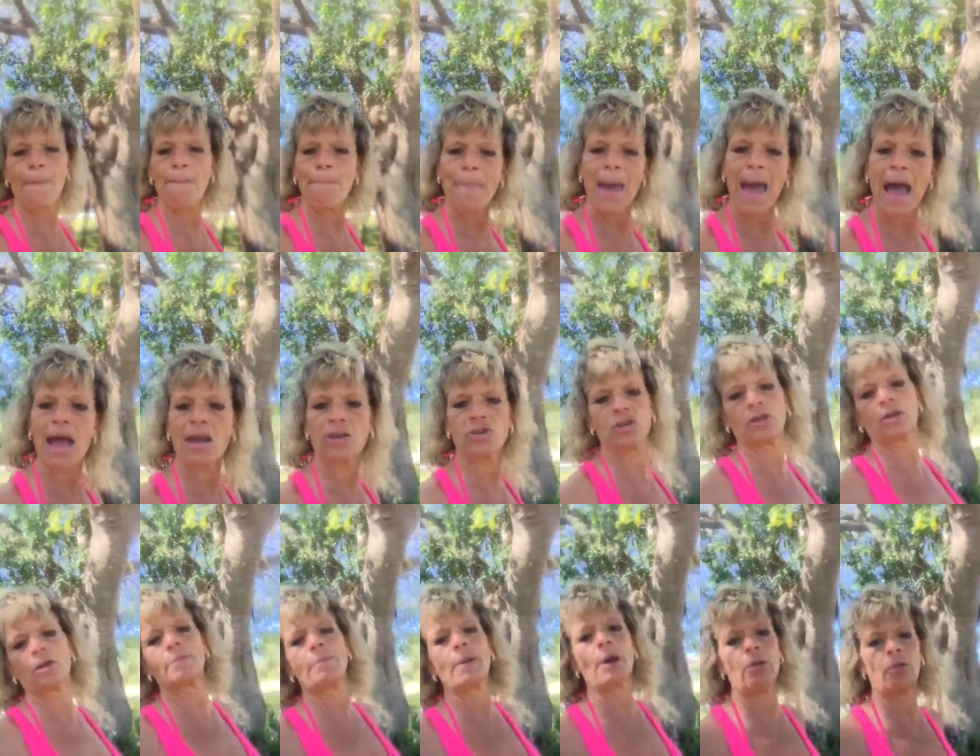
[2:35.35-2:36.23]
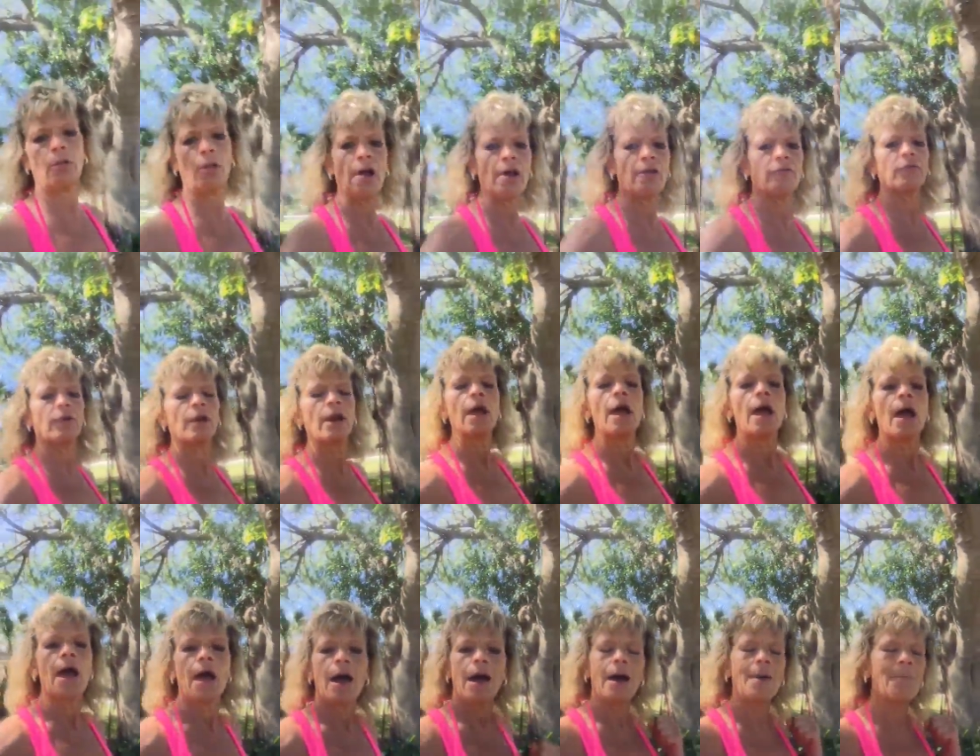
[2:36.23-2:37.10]
I'm passionate about life. And
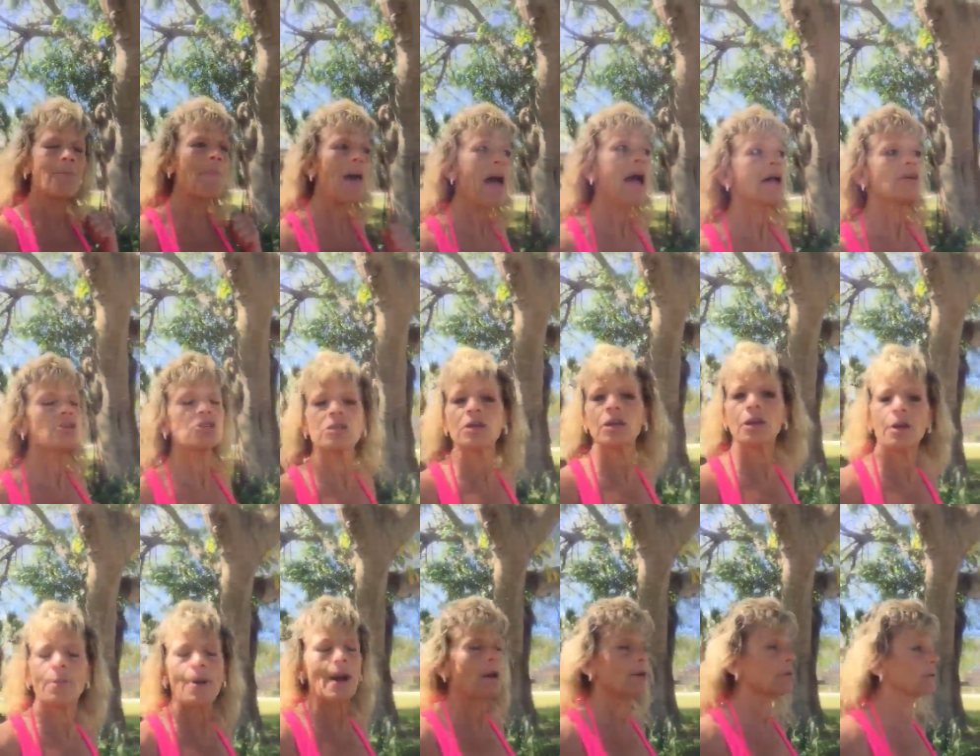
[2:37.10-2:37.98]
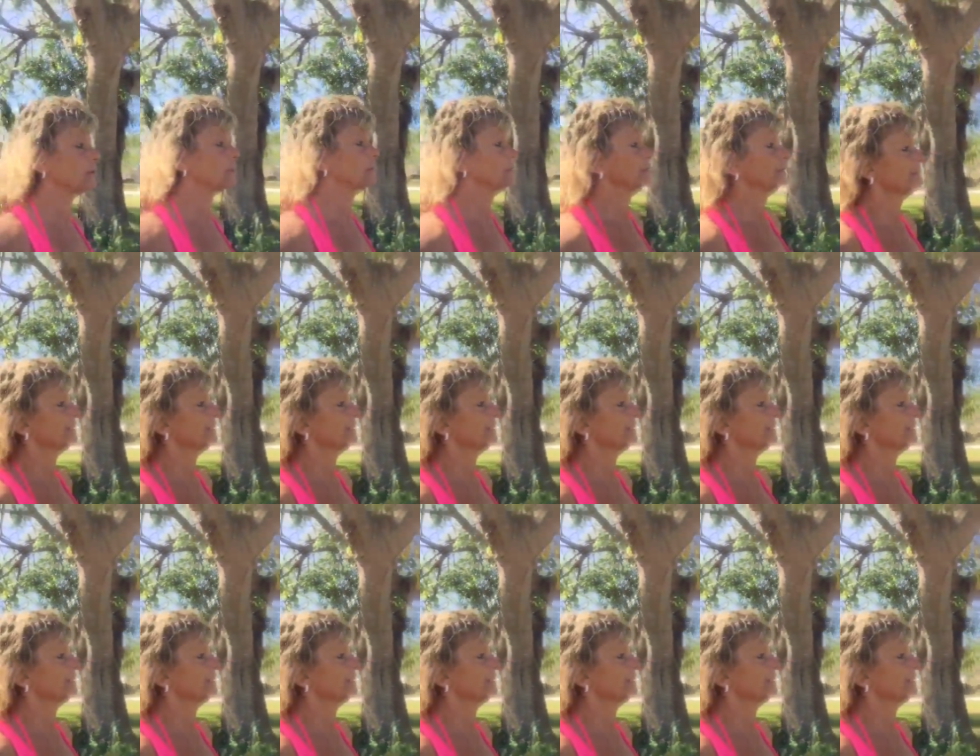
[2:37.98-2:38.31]
I'm passionate about